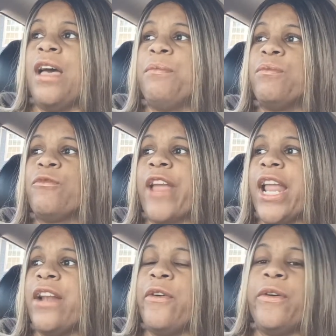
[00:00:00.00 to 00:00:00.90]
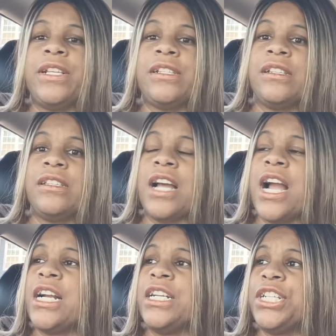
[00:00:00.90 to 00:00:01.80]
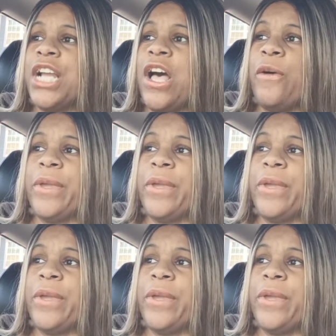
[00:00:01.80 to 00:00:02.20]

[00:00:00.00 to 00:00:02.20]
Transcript: Randall is the star of the show.